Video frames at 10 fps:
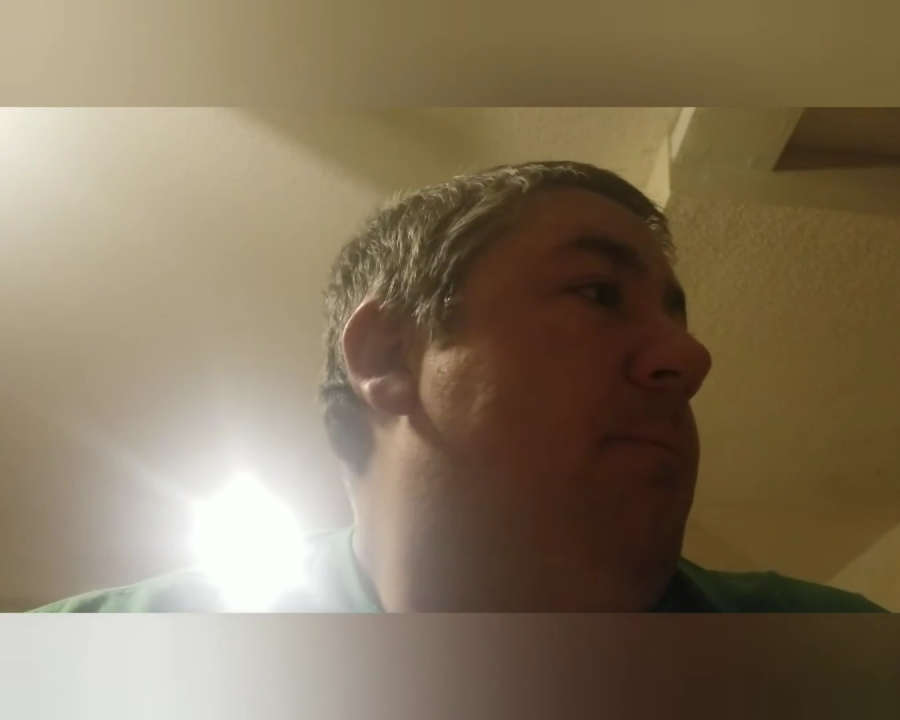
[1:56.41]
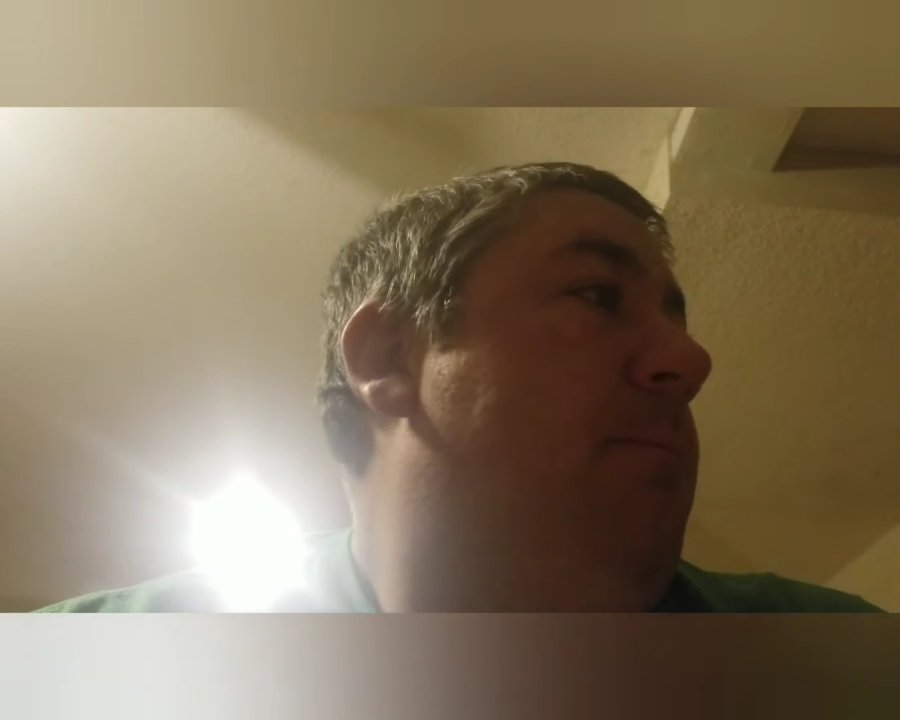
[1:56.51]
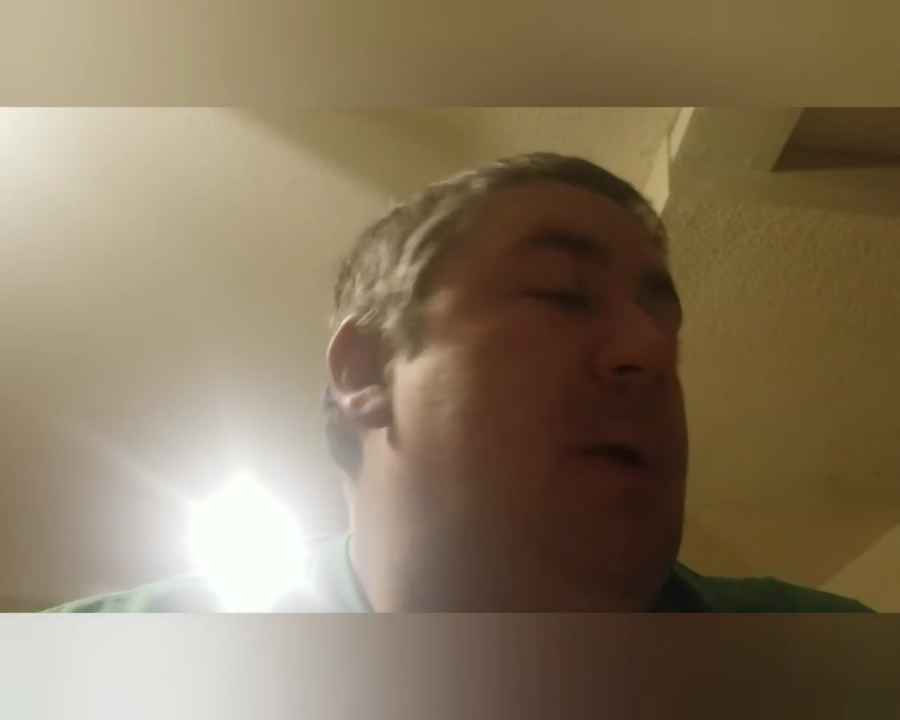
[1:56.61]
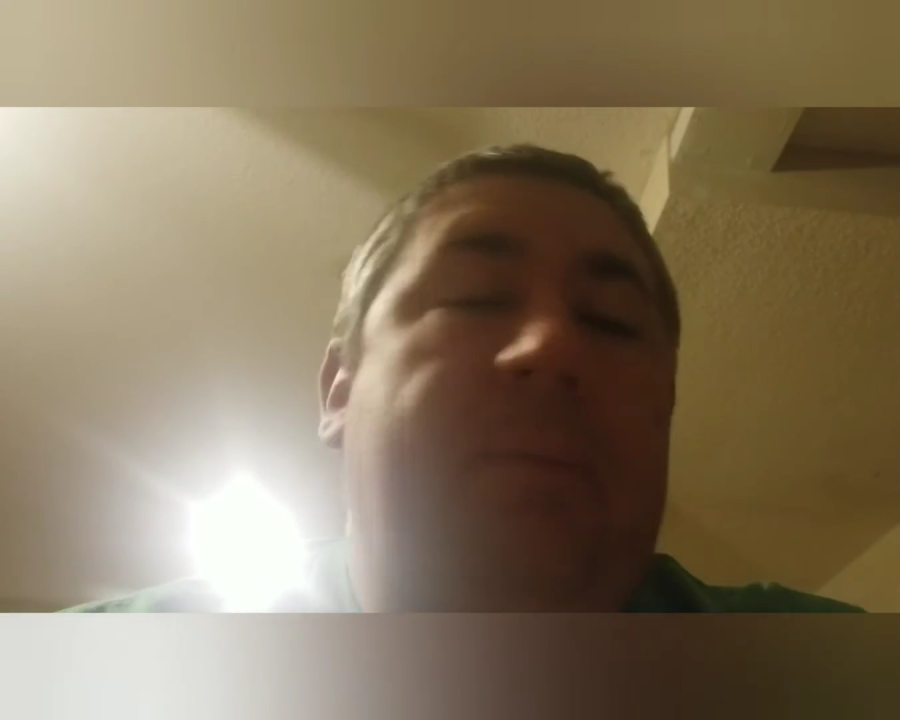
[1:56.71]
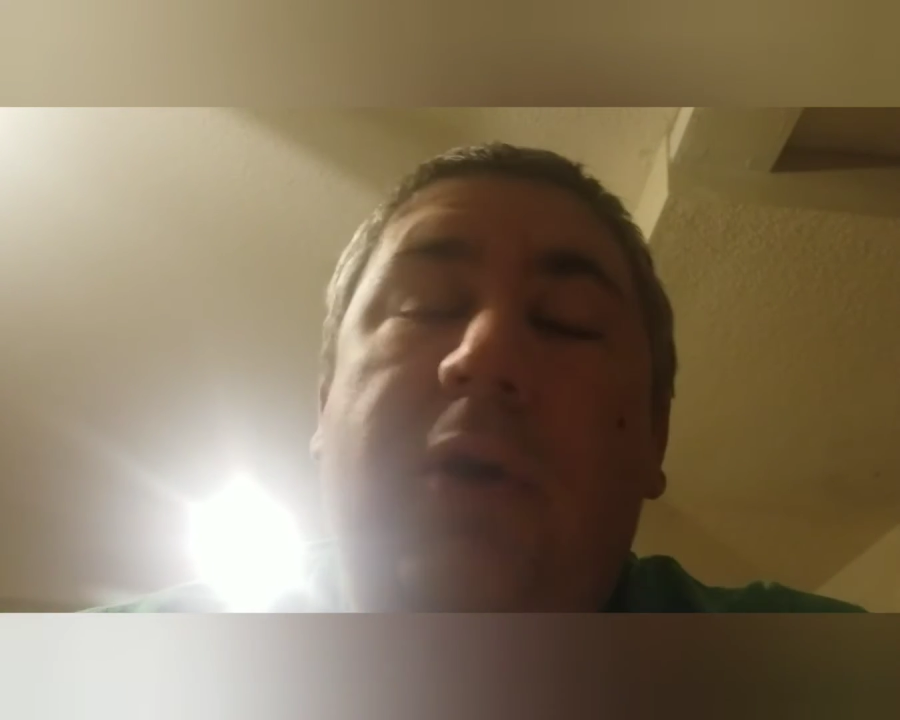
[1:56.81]

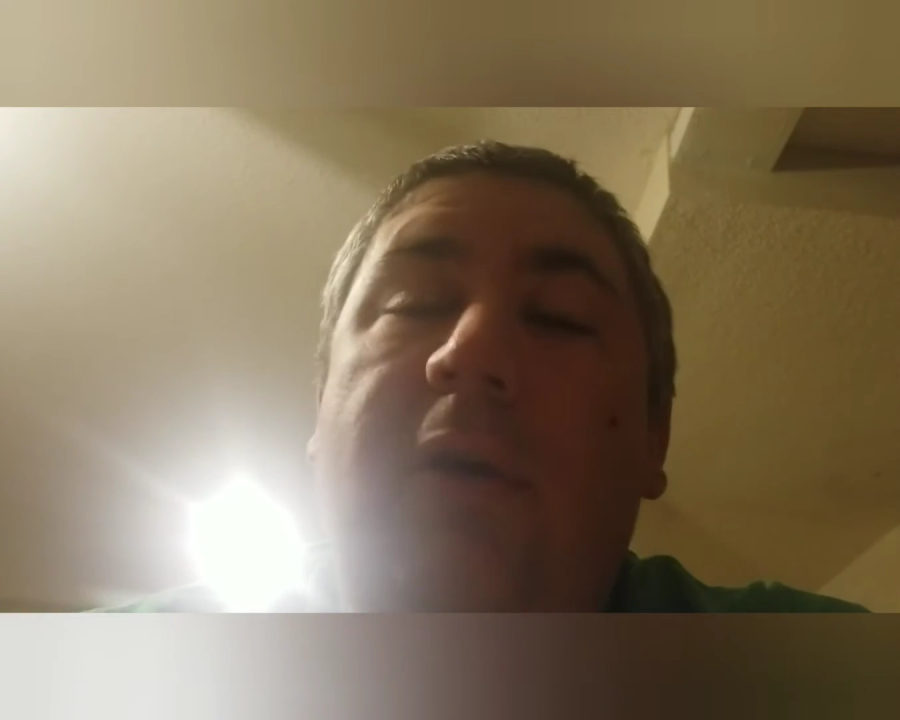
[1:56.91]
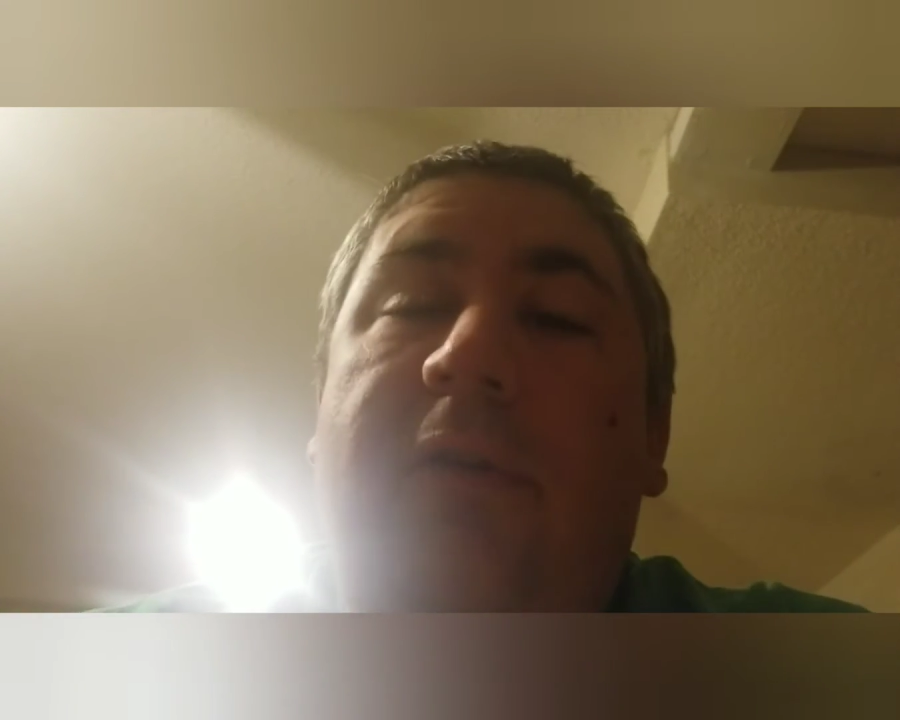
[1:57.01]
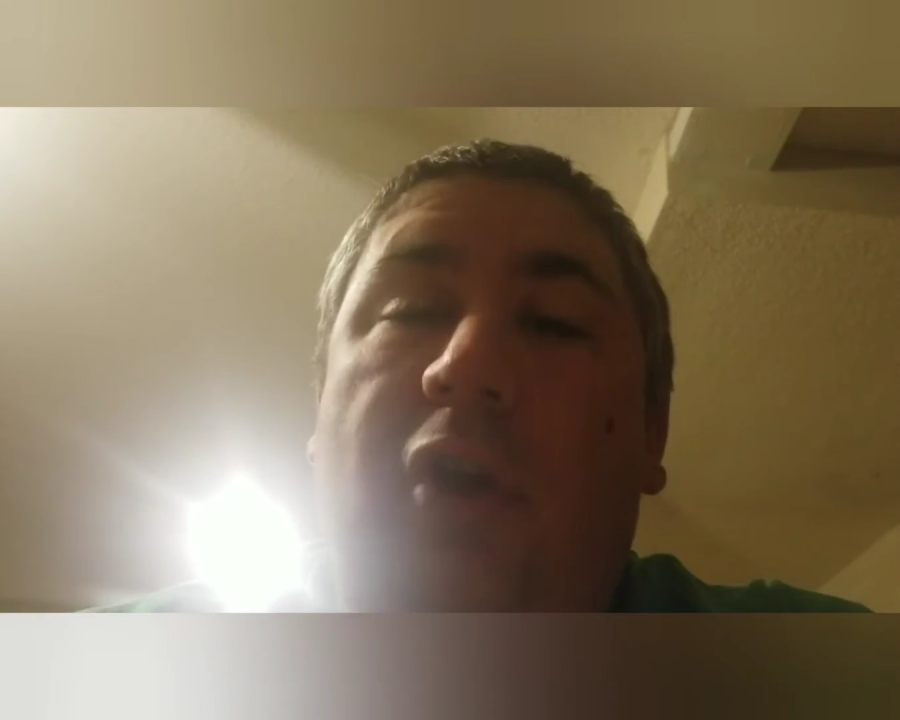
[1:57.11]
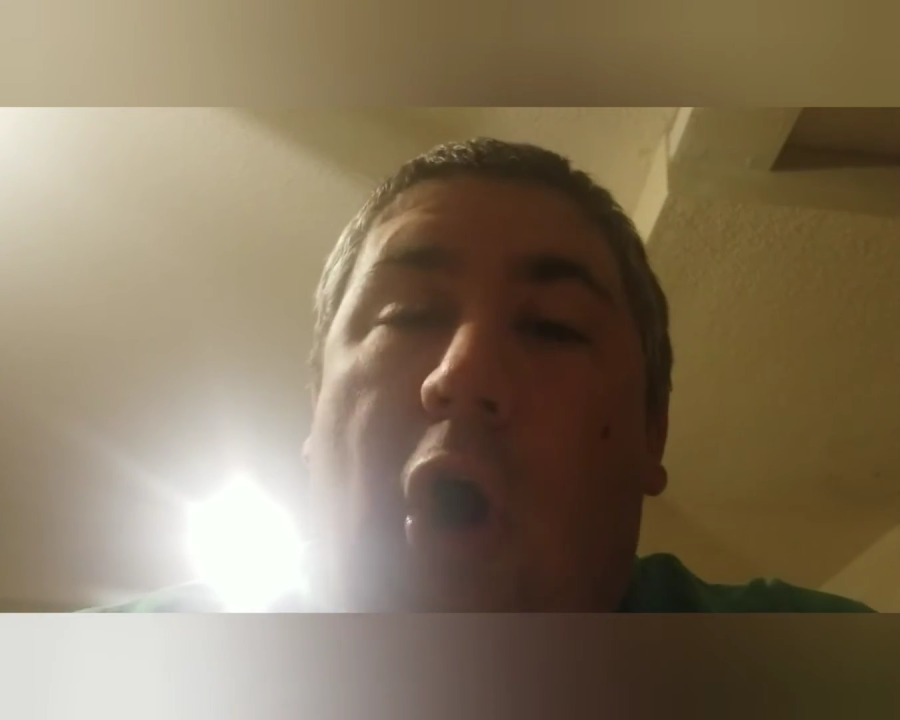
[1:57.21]
People use it in